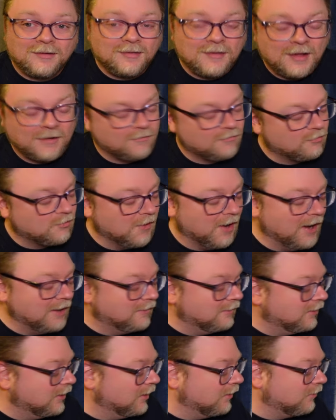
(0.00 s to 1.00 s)
That's
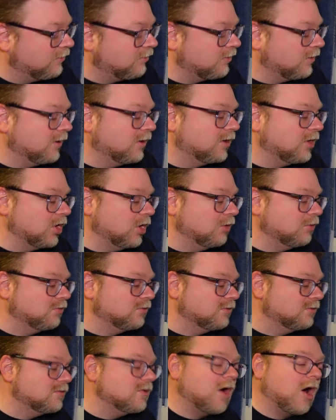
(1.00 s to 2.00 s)
great. It's, you know,
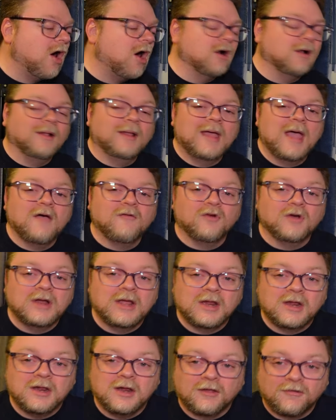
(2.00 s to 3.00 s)
hardly ever
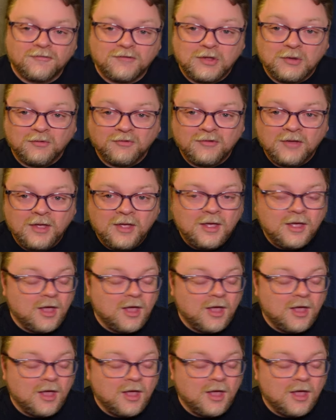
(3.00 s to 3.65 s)
need an excuse.